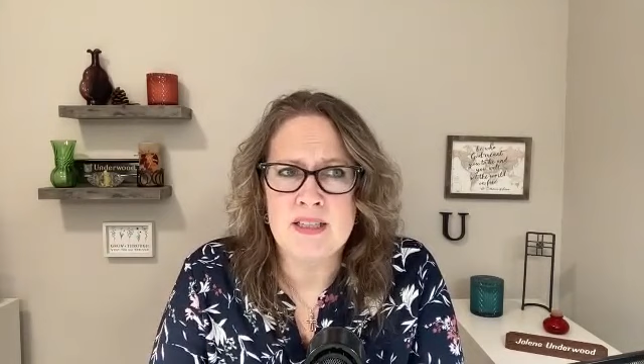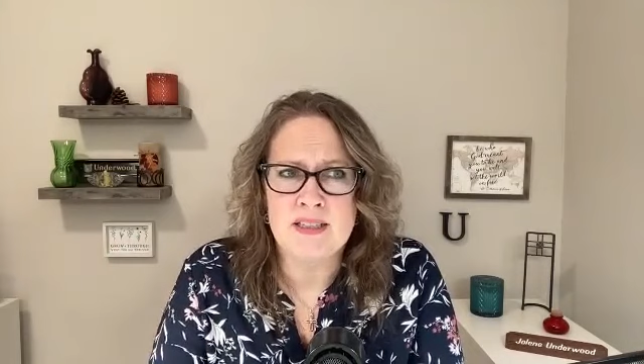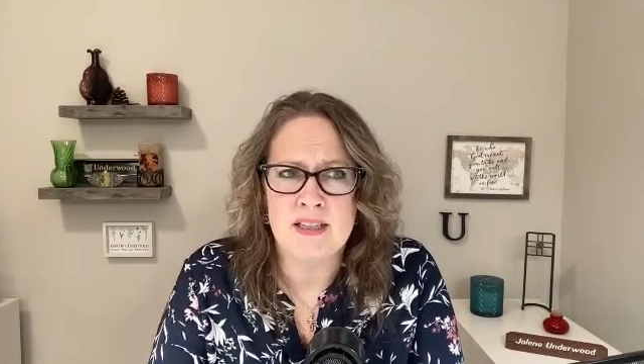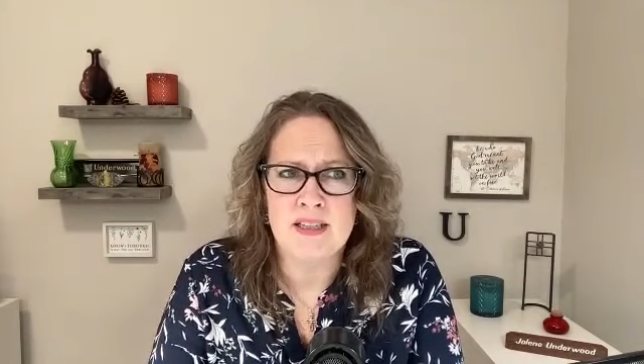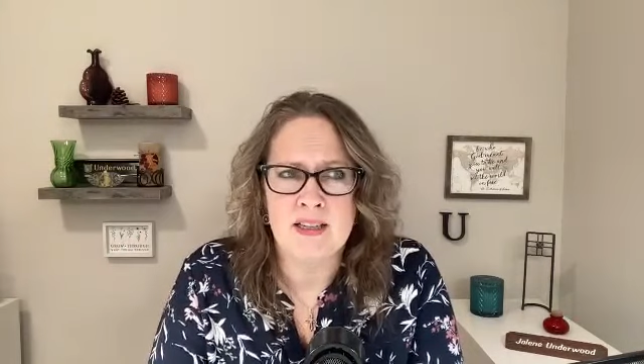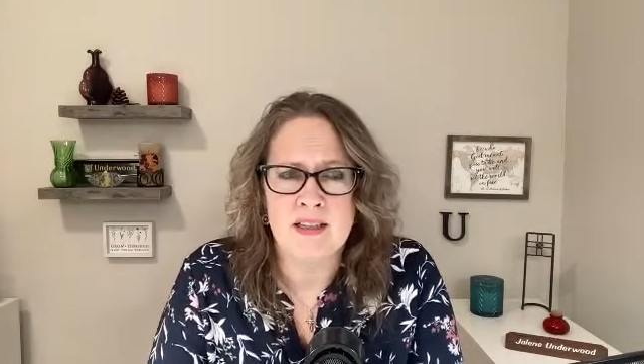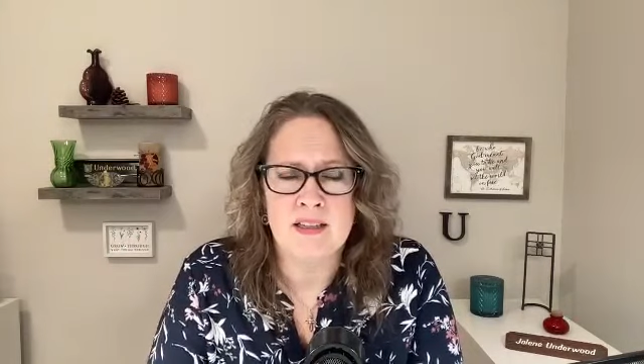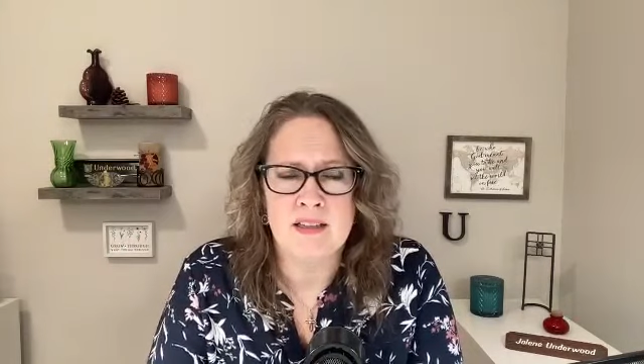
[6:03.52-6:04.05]

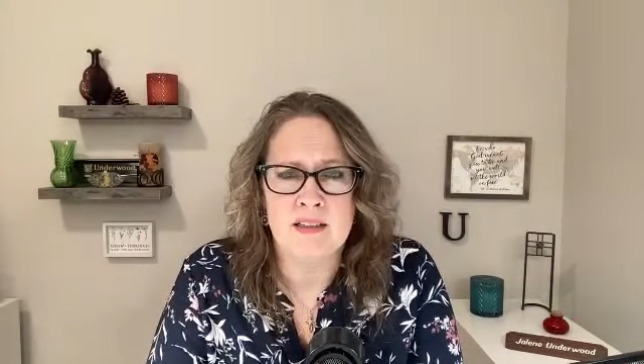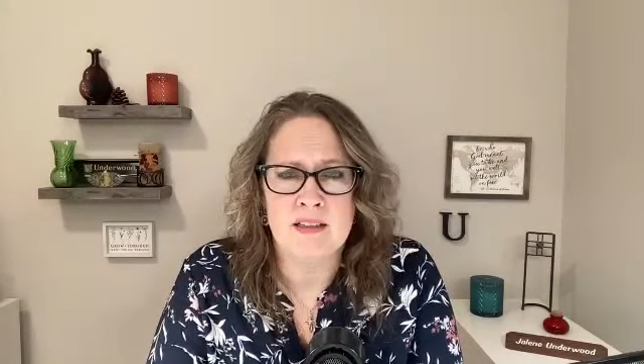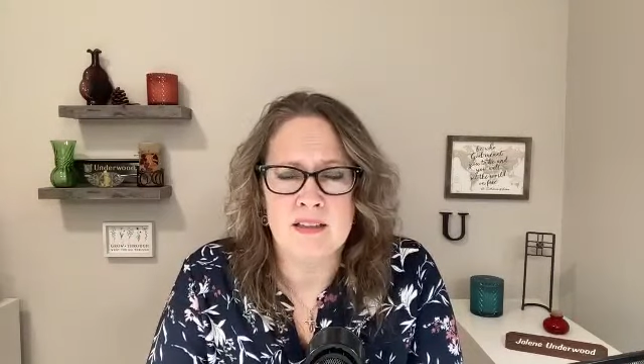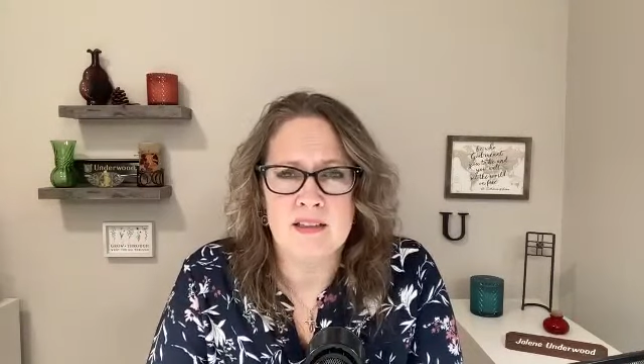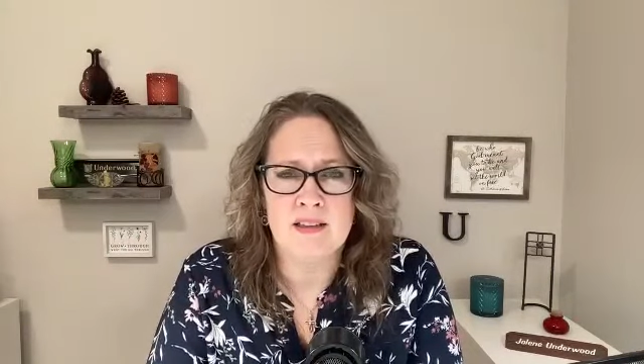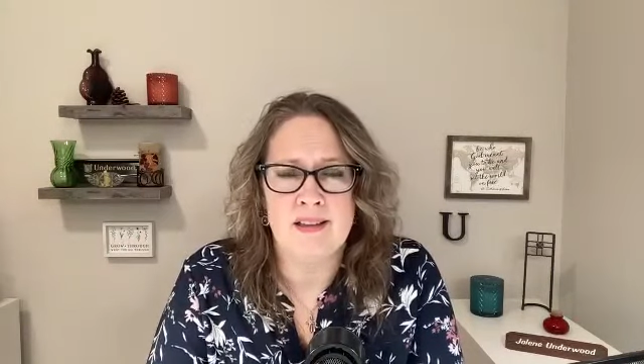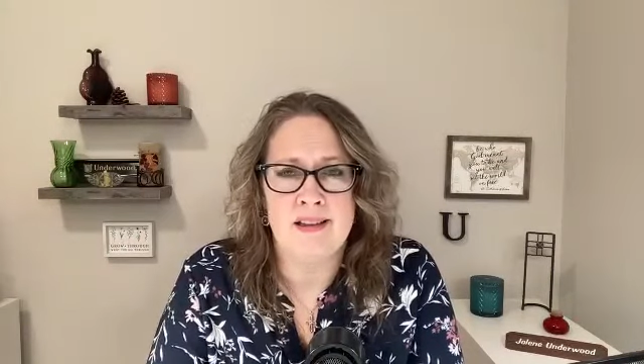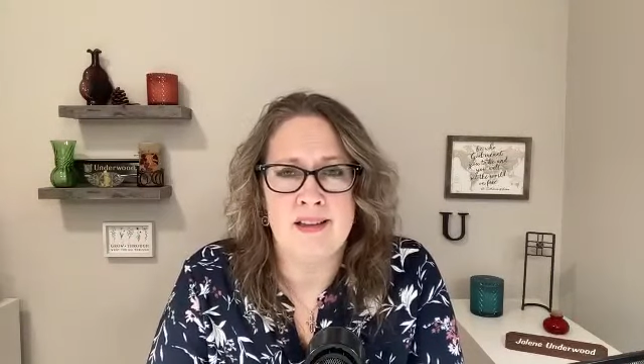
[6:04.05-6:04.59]
saying,
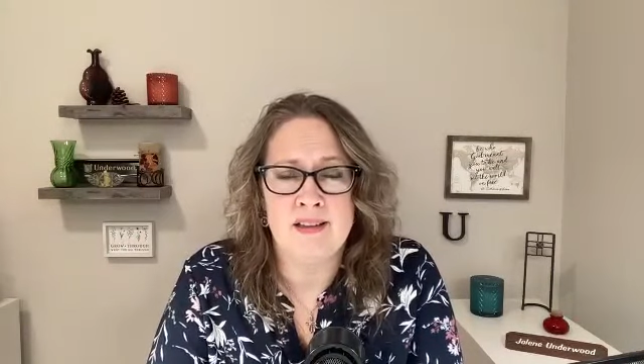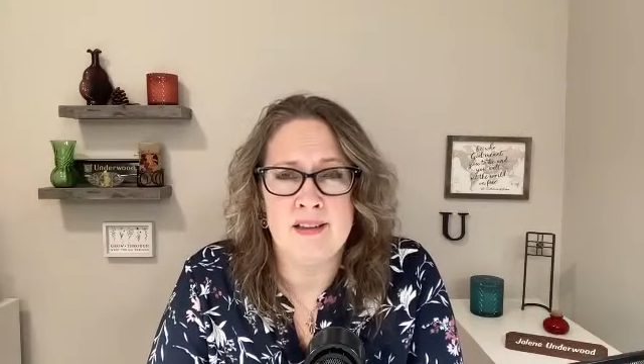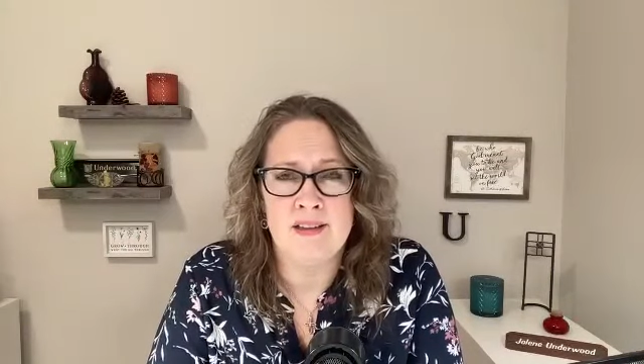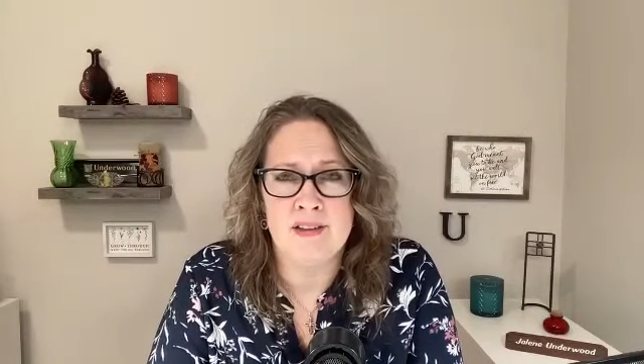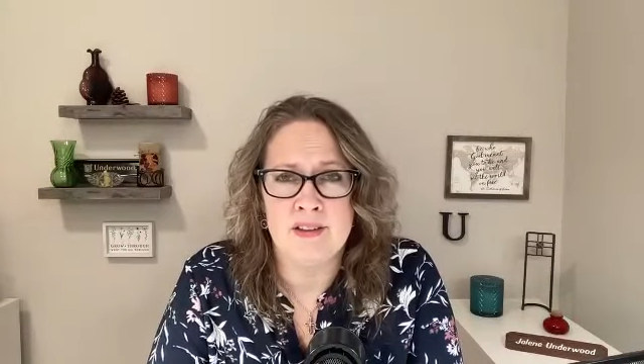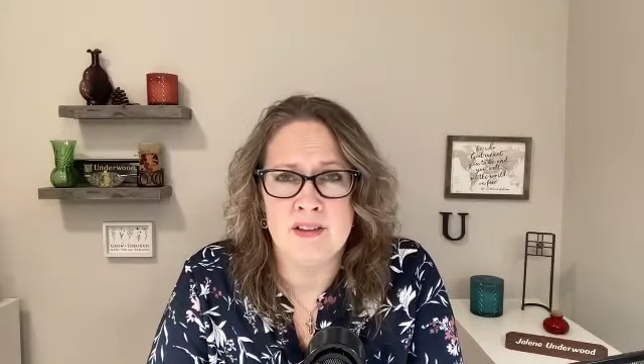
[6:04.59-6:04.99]
I hear